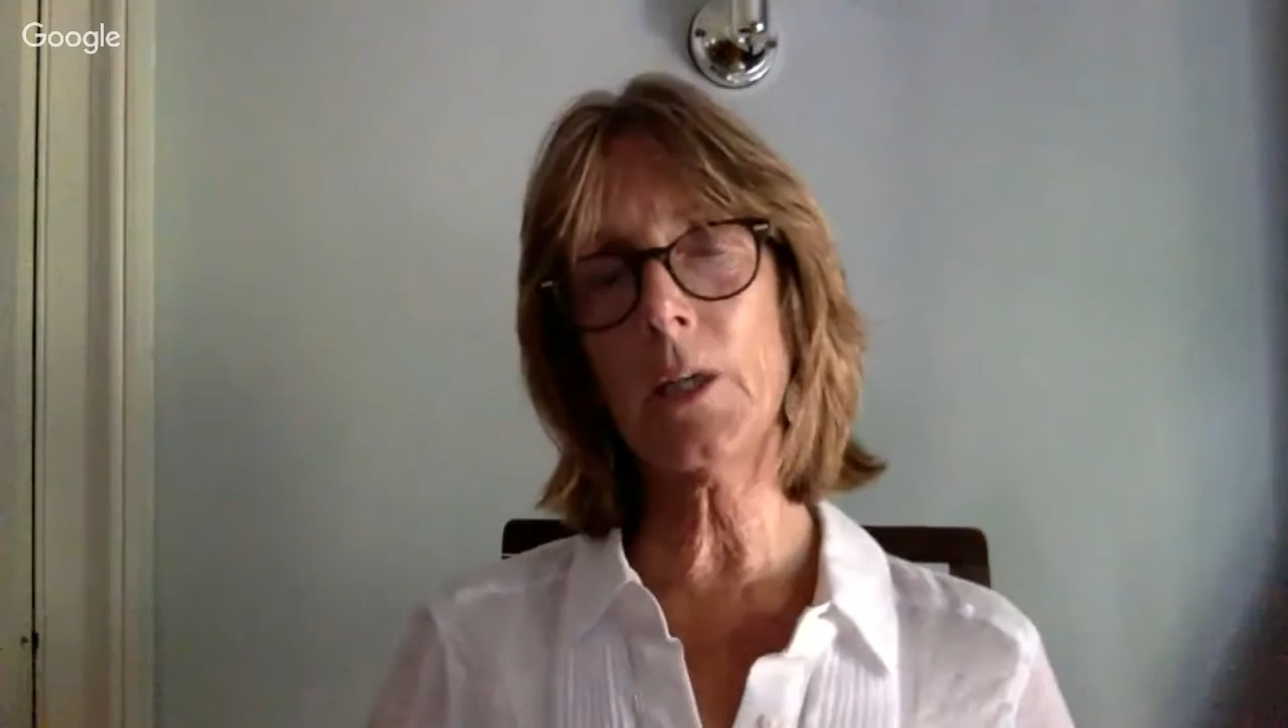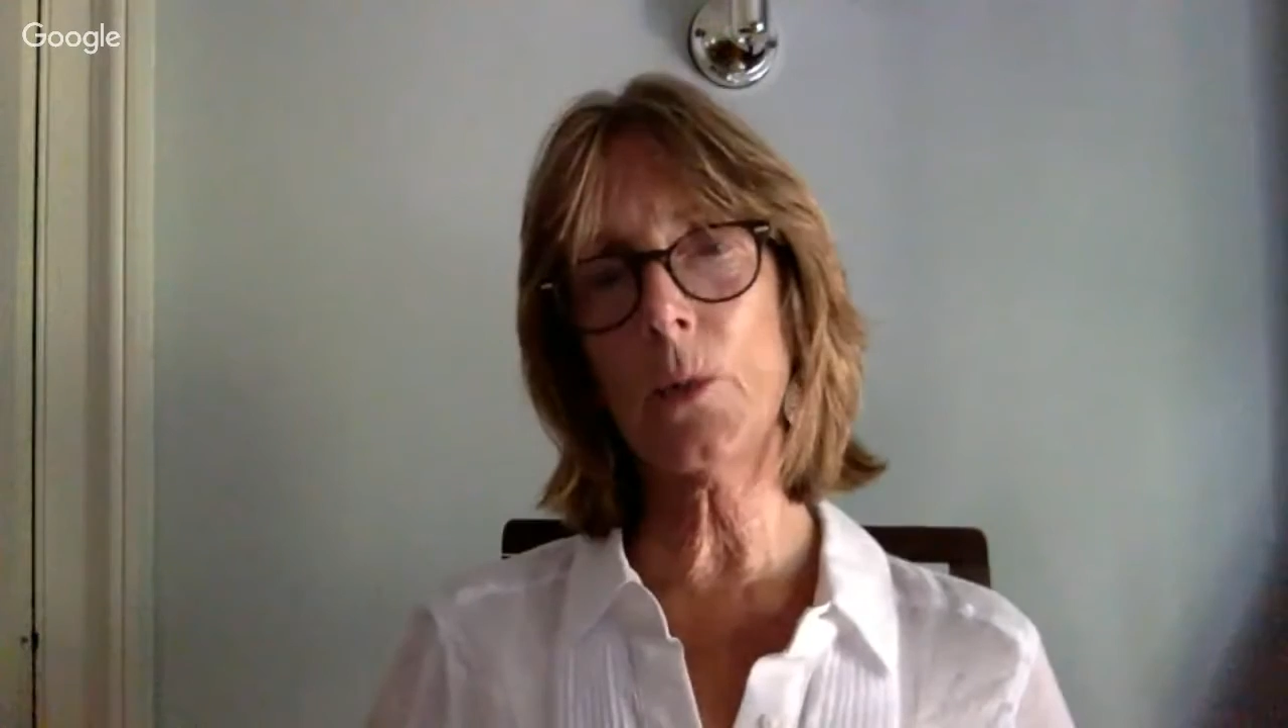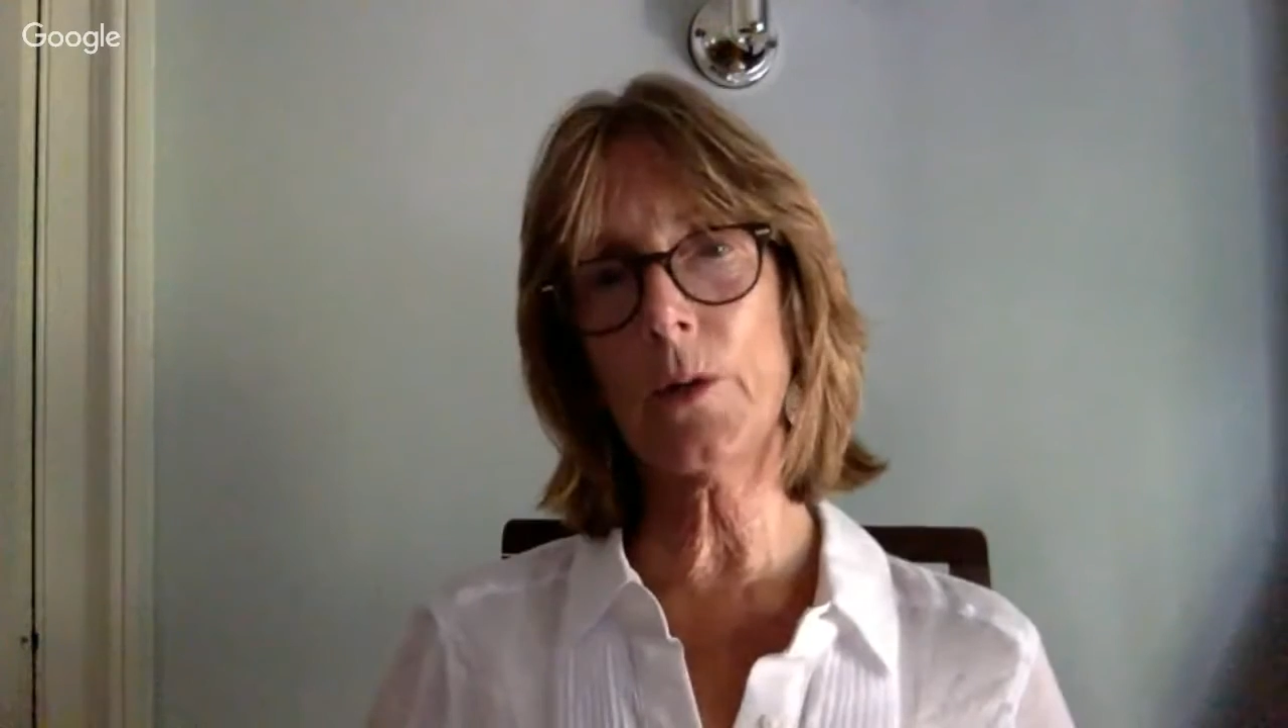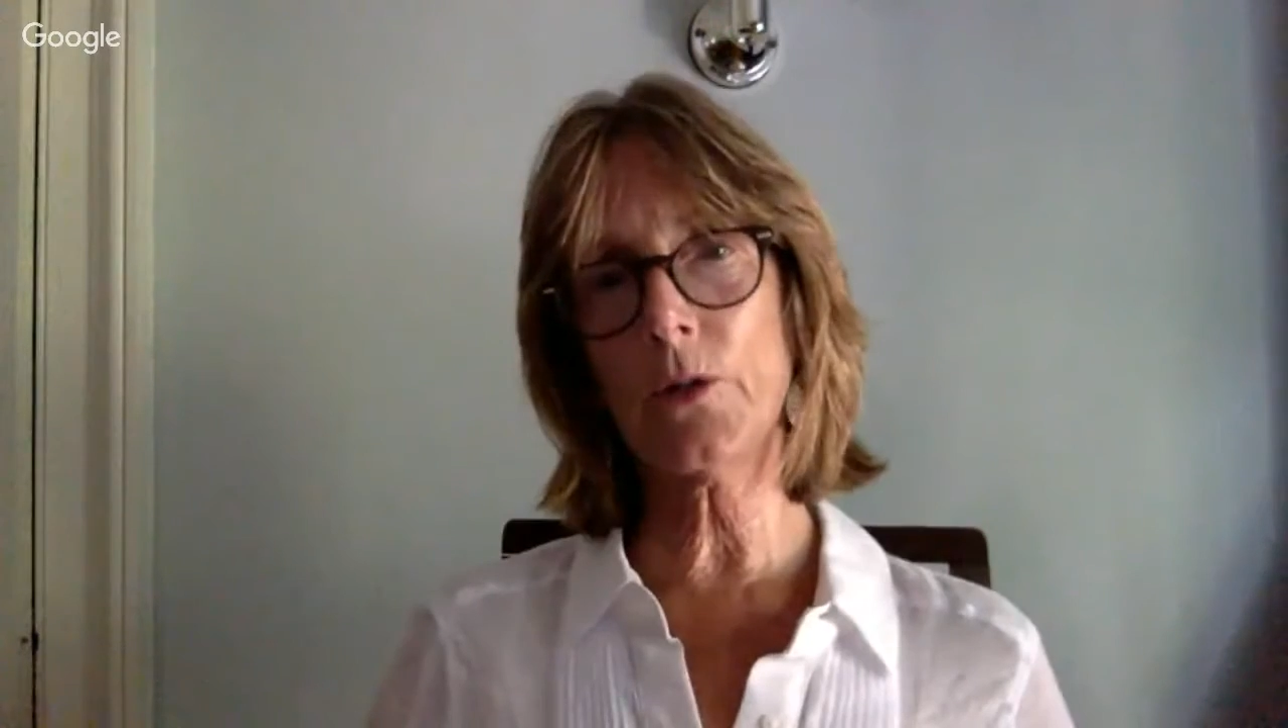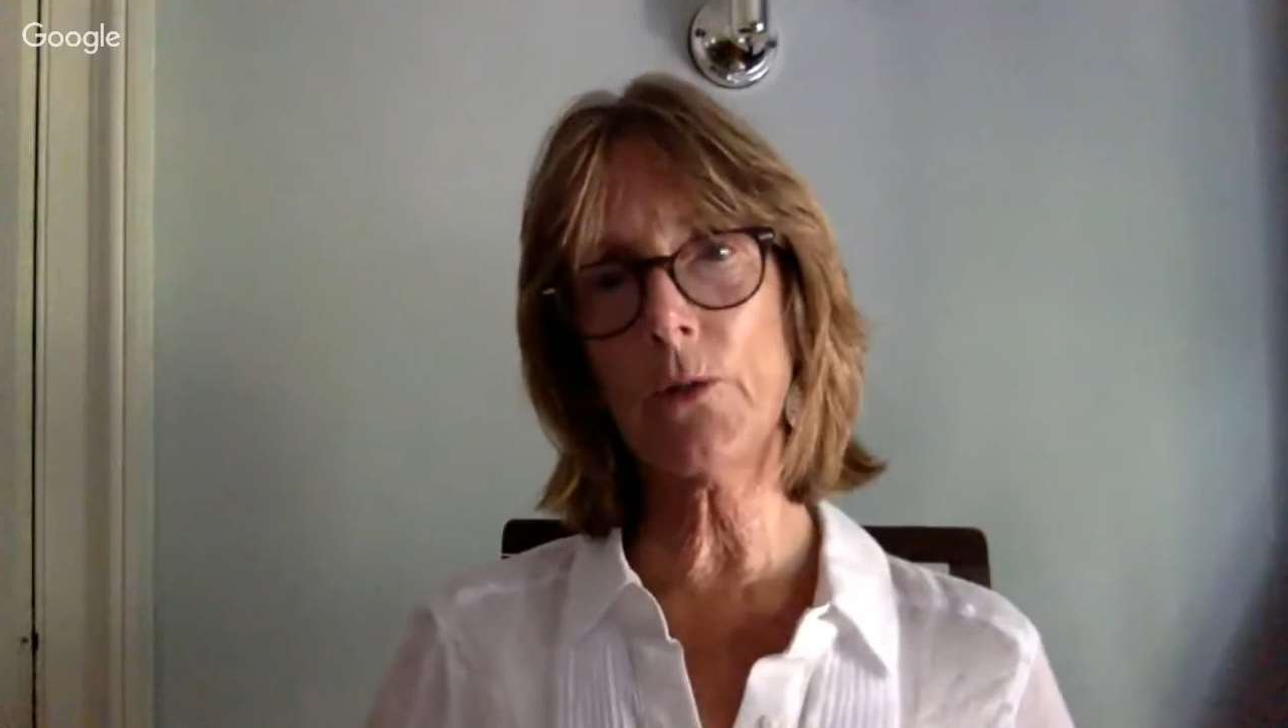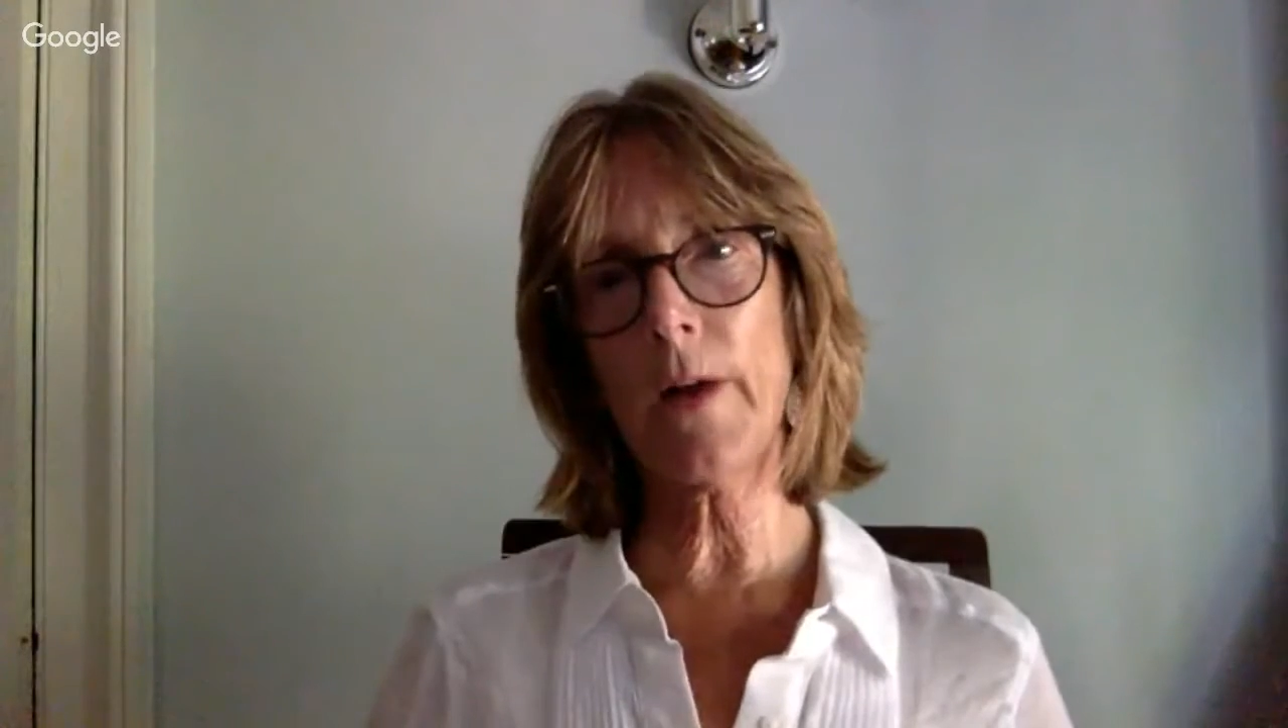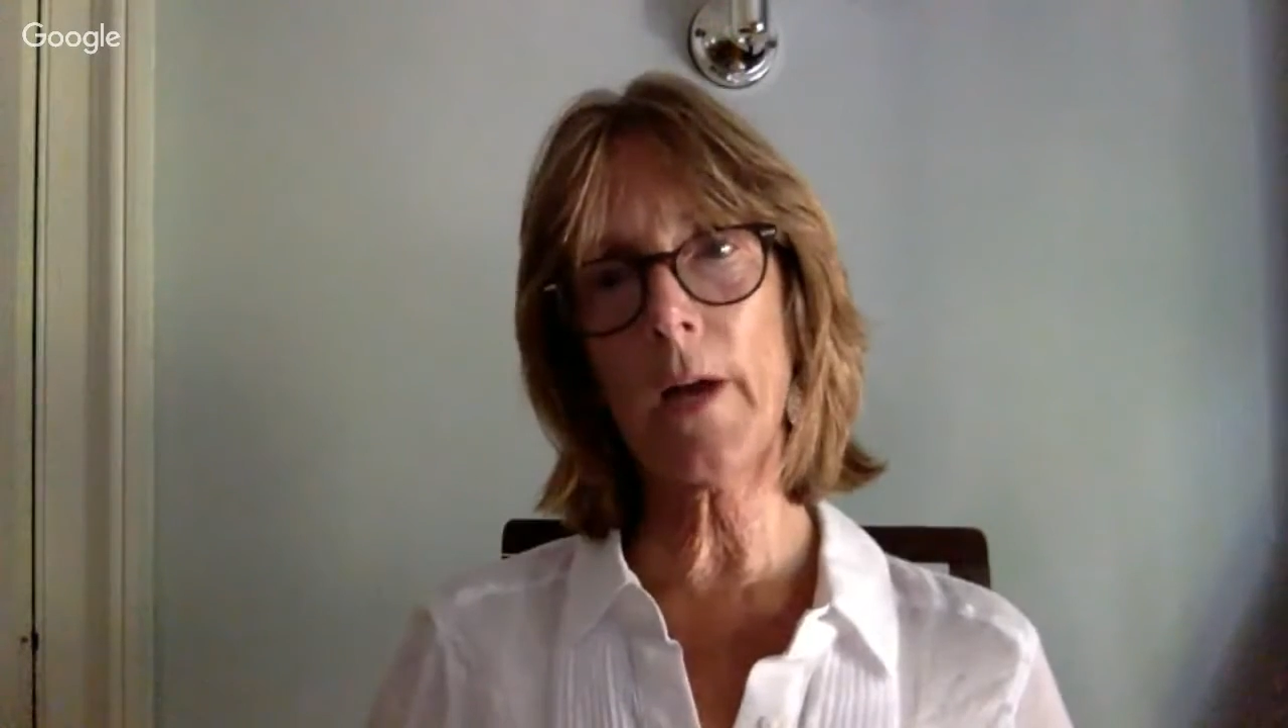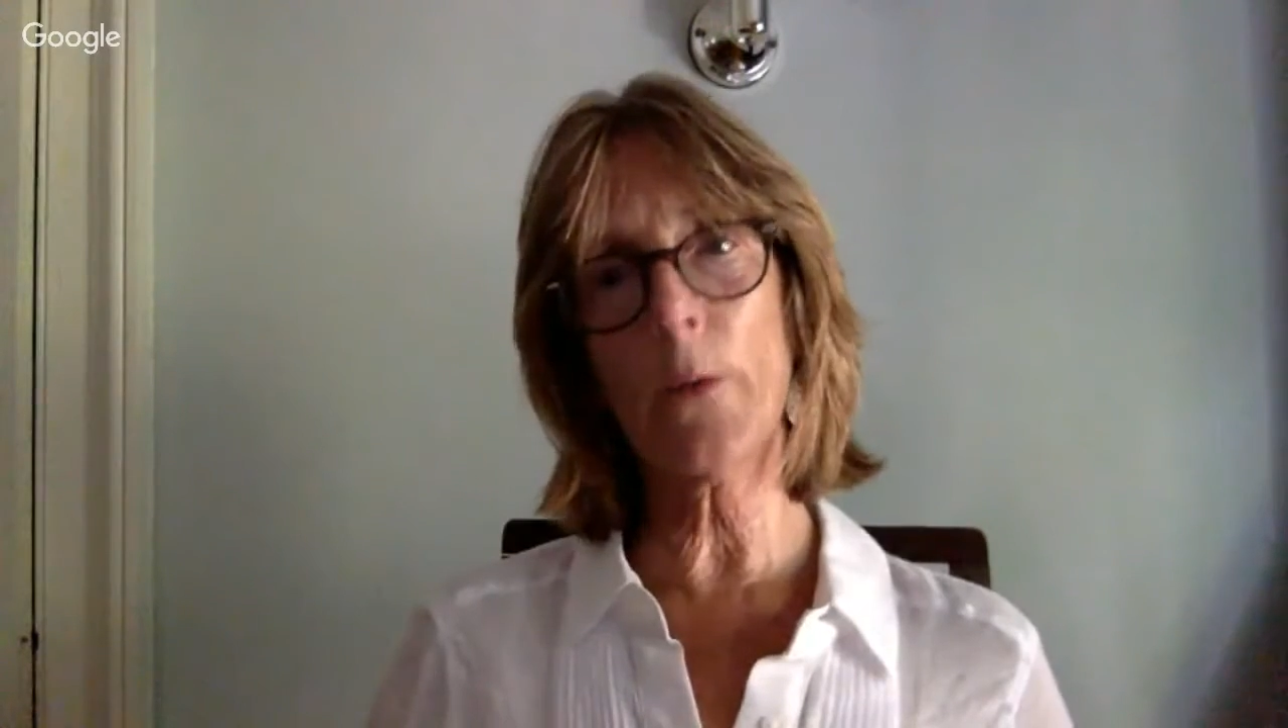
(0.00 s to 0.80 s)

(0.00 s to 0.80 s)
you on track